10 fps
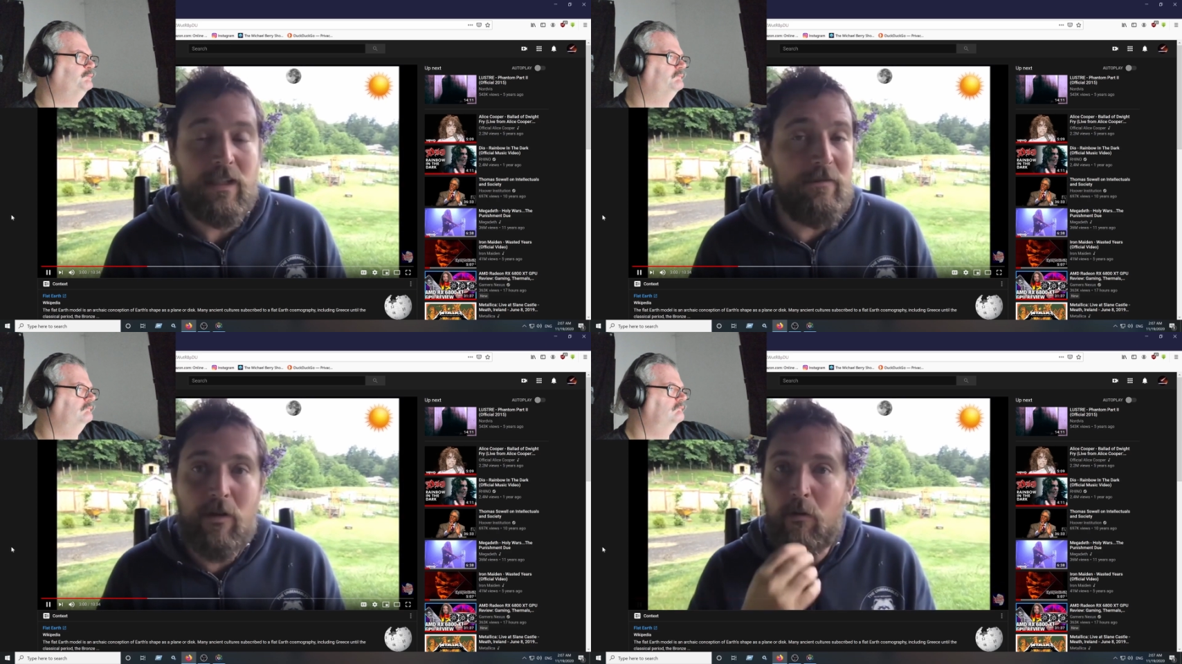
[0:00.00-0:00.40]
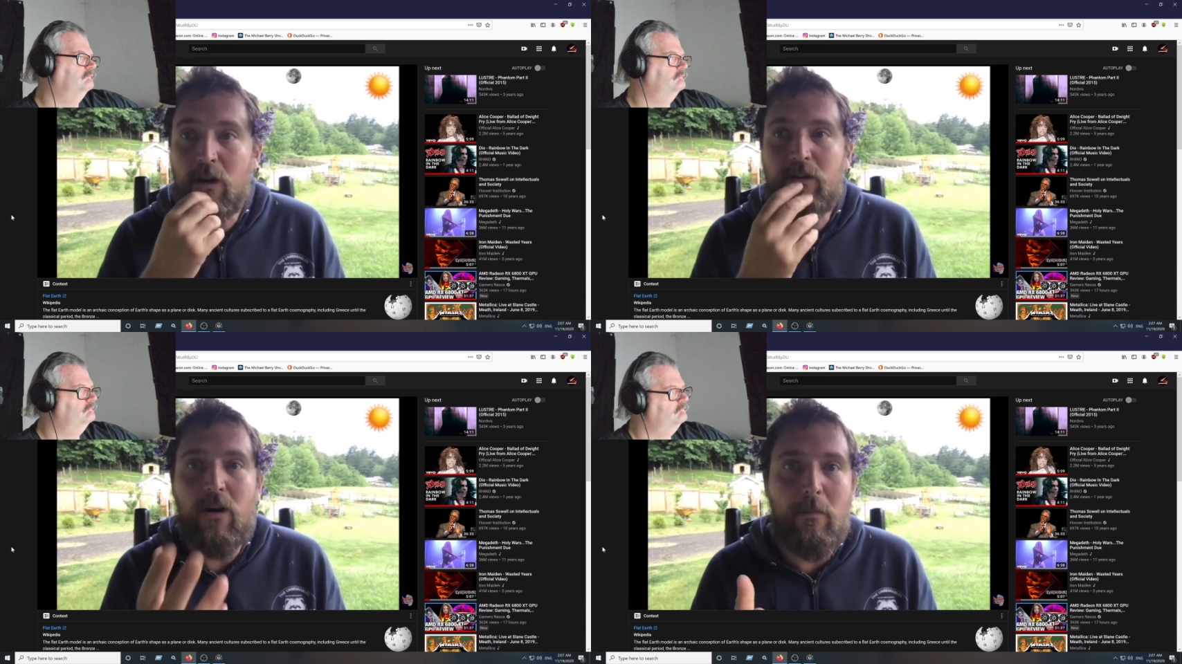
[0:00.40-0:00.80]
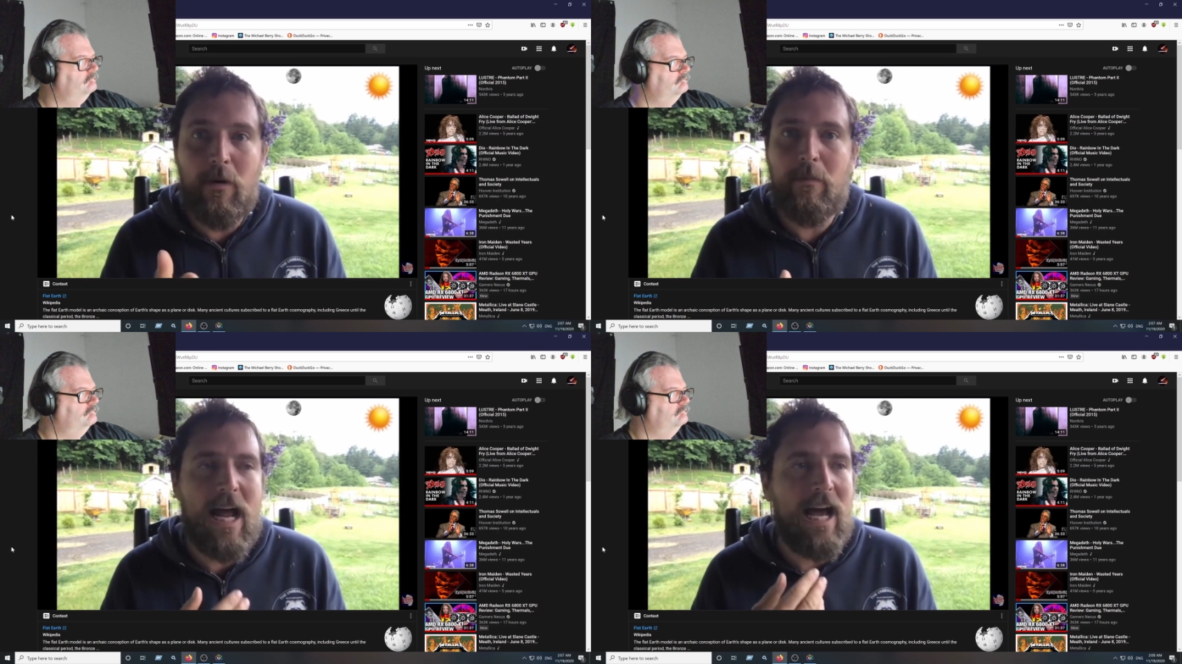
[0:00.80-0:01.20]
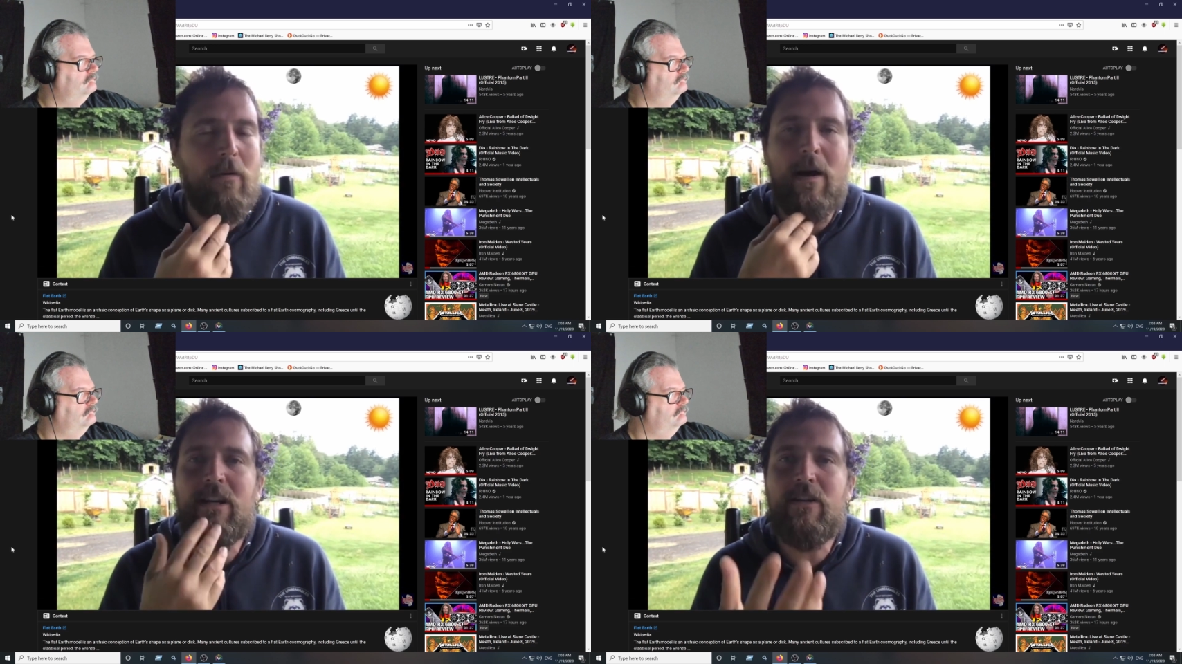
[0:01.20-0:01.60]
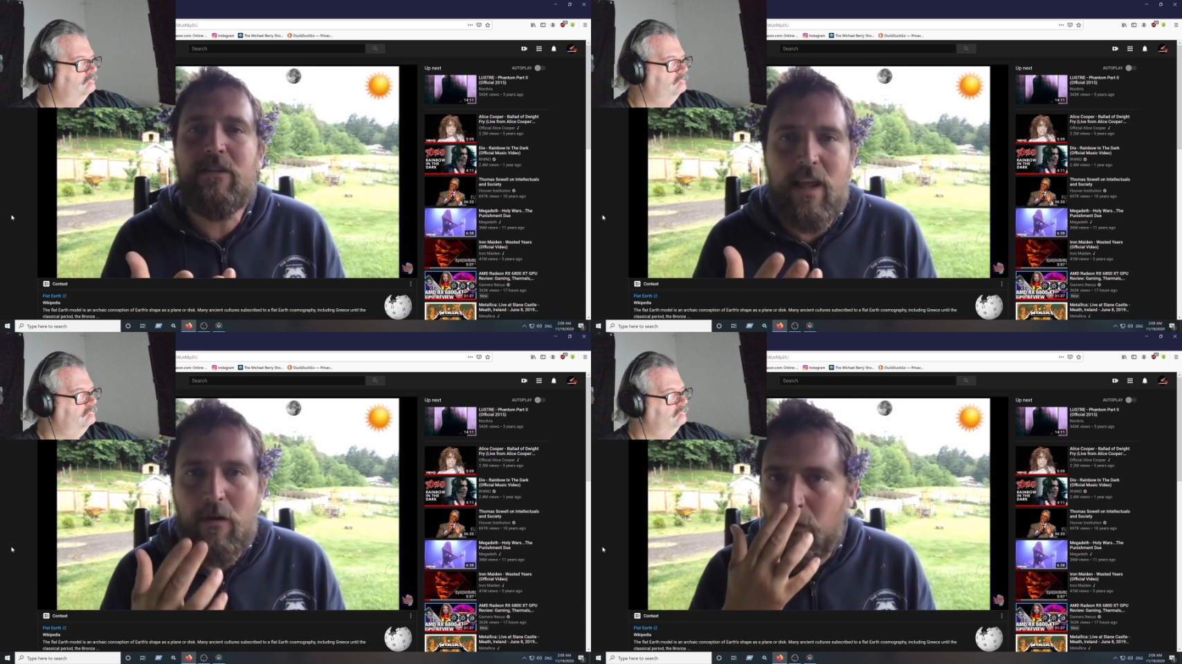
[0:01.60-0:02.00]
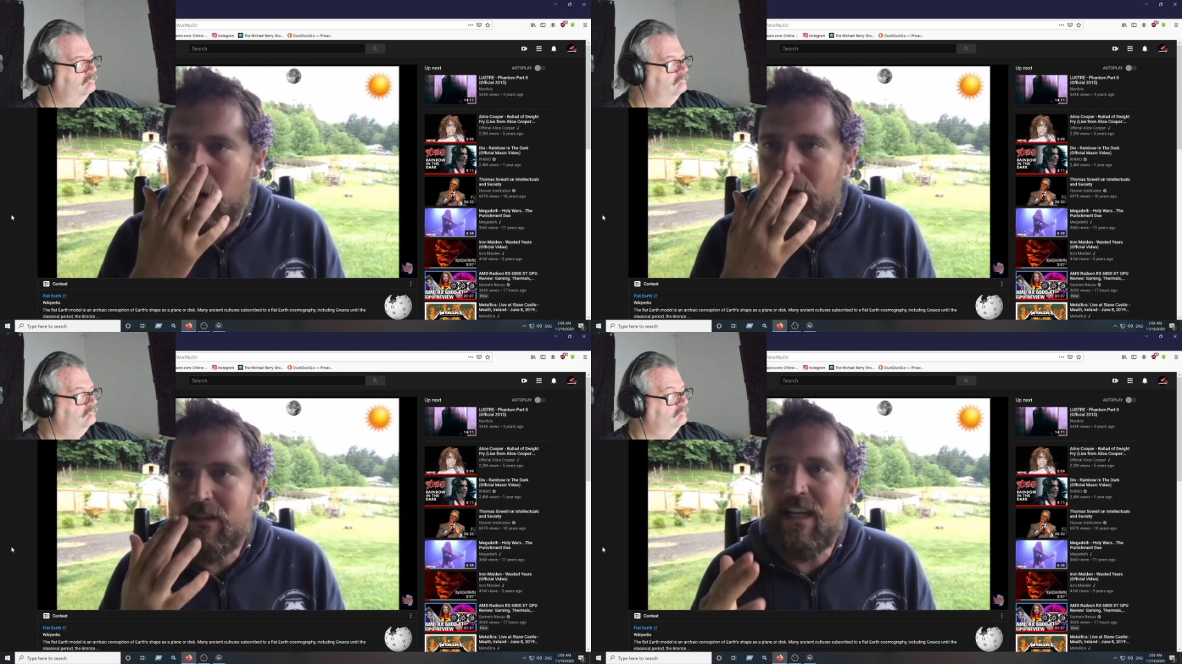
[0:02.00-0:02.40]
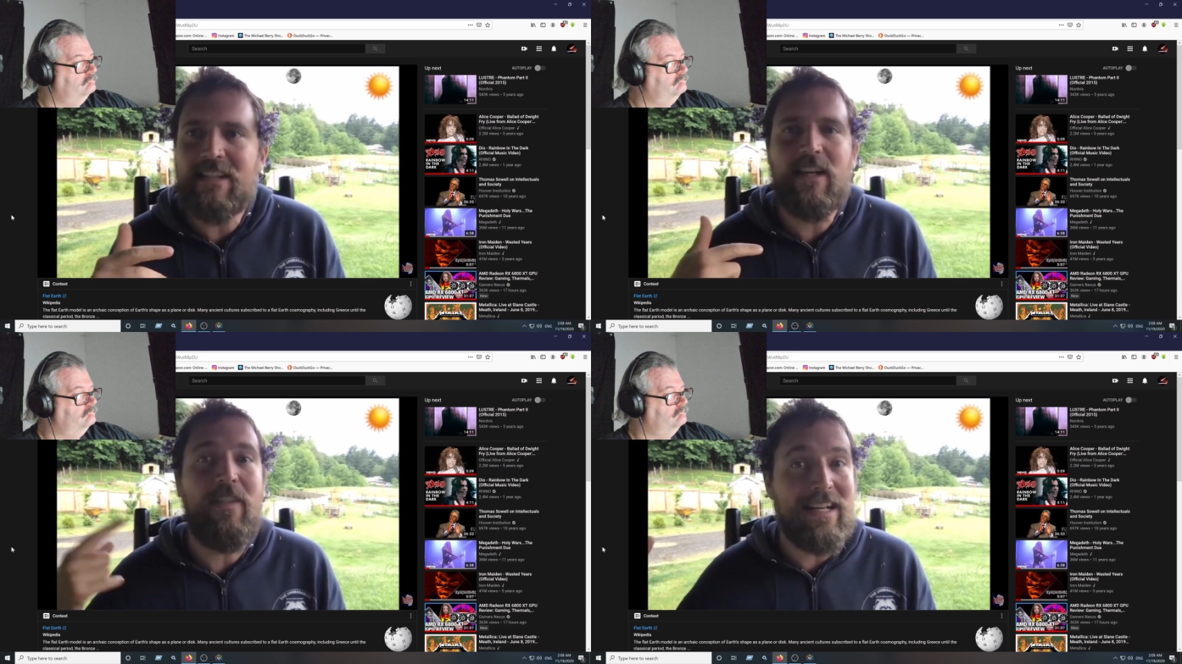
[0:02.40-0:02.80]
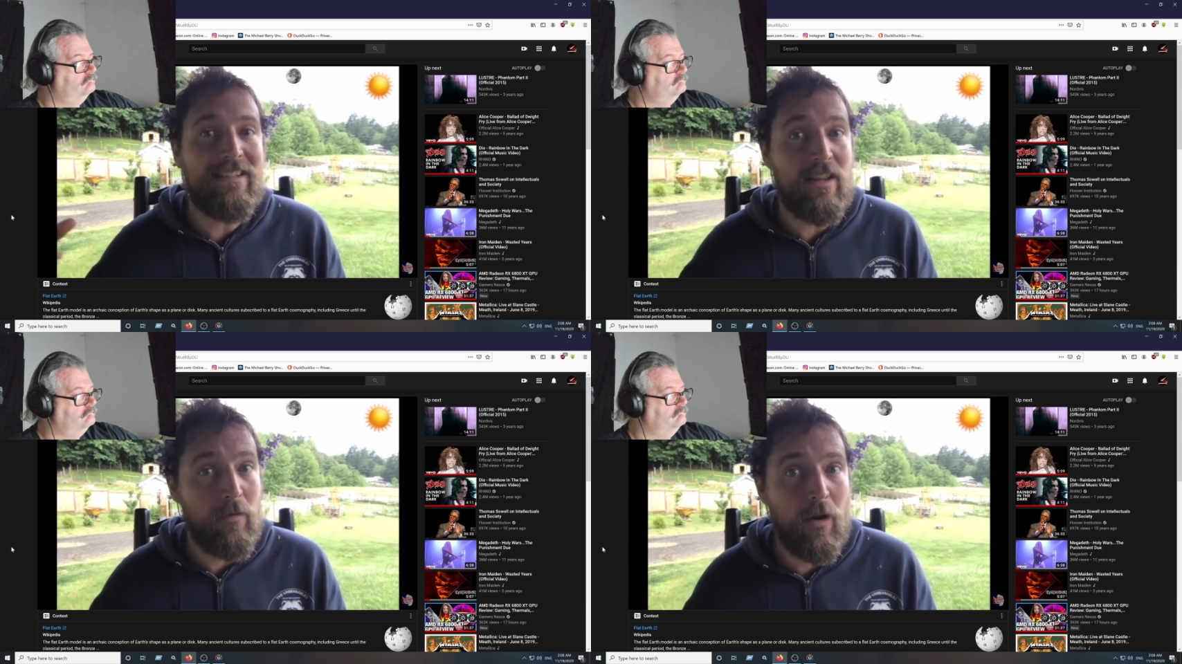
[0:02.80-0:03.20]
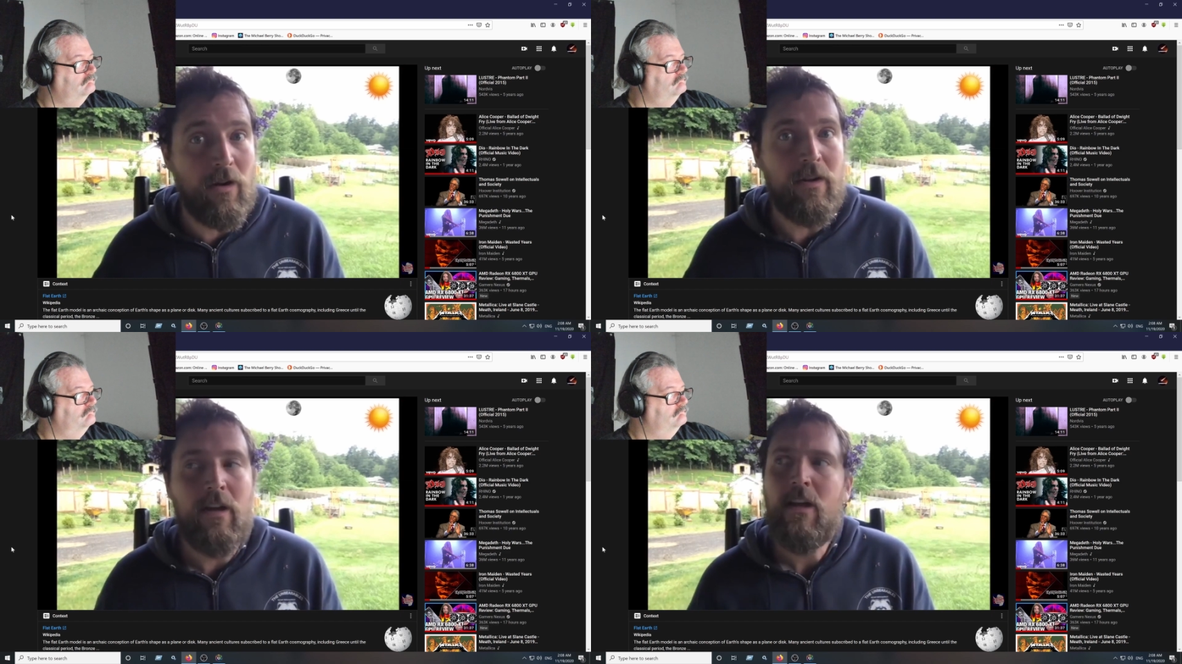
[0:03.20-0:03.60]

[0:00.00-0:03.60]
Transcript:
Speaker 1: Even the word global, but I don't mind using that word because that's how they see the world.